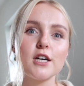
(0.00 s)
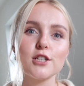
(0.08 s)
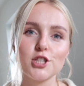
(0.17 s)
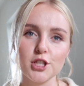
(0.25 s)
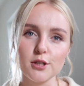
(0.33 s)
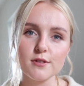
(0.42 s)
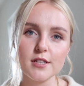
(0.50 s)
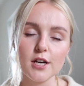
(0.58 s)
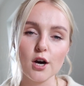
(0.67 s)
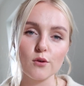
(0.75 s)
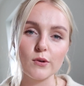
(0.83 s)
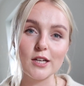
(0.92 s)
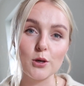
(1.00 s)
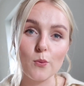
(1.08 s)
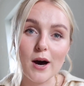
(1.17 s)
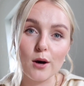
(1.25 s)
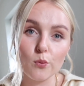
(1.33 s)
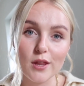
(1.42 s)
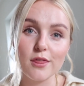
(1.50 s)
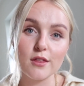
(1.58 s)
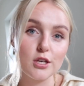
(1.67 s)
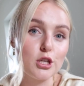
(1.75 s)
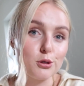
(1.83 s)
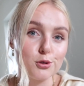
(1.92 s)
shoes that go really well with
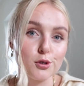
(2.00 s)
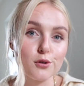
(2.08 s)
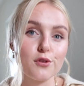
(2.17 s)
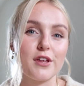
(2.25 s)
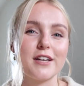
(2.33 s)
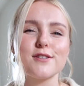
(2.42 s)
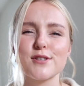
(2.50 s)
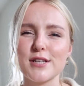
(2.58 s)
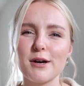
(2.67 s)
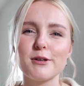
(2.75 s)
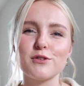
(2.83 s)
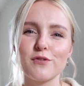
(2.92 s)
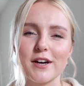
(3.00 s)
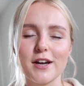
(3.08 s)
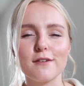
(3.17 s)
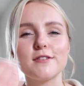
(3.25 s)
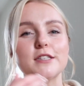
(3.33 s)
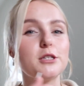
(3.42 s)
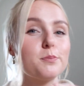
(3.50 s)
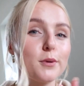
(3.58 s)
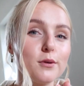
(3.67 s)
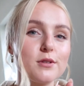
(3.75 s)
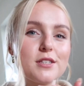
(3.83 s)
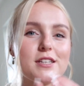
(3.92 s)
neutral things, because I always find obviously these
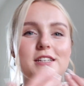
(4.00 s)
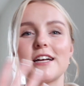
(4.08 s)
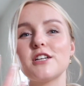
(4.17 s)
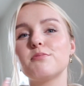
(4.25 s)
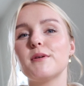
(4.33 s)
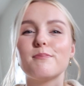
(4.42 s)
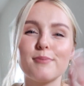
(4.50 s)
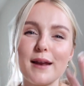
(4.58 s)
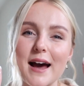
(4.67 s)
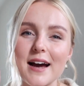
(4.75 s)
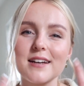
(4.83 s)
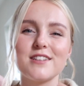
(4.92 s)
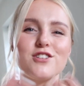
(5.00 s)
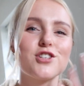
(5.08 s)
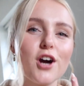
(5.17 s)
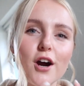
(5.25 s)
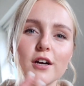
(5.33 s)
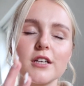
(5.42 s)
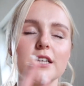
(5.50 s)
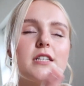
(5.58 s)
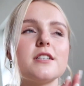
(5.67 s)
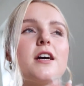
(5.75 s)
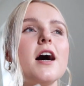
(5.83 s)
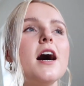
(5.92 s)
boots, they tend to be black and dark
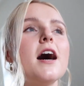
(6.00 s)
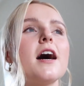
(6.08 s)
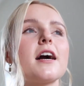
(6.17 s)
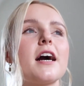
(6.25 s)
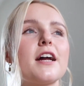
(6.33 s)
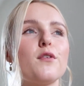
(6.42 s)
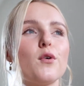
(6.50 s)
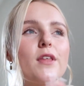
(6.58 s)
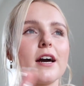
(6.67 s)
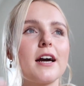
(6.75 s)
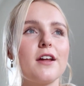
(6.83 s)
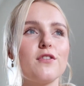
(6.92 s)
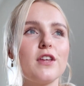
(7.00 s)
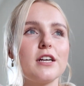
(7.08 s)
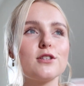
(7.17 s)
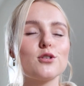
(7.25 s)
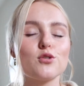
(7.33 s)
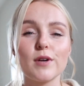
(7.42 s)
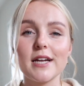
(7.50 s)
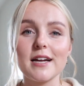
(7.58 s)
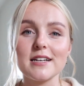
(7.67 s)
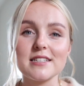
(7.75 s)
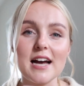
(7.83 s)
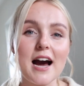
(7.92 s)
and kind of all that kind of thing. So it's really
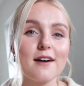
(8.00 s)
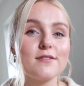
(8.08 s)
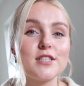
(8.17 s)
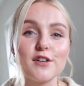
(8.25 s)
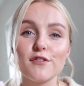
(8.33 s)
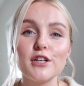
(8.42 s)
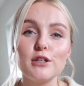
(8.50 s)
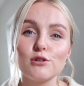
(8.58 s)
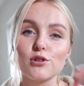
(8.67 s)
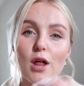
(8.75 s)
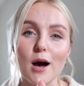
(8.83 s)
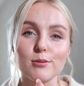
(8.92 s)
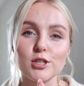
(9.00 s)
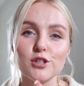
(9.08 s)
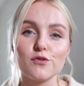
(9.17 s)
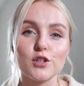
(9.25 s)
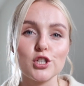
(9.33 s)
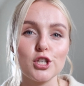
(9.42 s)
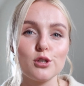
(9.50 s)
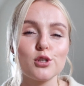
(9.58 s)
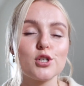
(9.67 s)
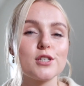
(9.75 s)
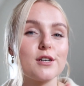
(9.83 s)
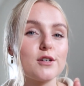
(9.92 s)
nice to have different neutral options for shoes,
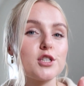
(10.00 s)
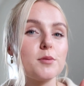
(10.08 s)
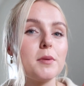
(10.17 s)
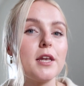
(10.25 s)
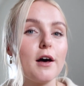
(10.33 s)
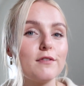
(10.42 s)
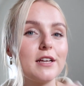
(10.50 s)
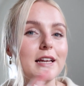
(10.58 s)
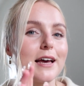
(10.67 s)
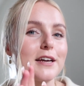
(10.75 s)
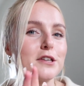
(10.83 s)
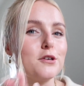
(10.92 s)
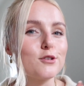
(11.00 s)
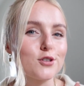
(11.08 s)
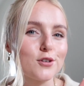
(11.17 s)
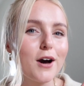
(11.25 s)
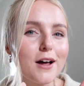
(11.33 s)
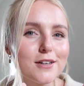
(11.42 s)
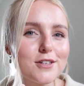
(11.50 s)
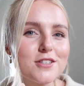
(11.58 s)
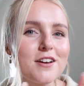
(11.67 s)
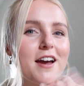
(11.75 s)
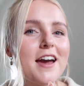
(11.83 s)
because there are some lovely like neutral colors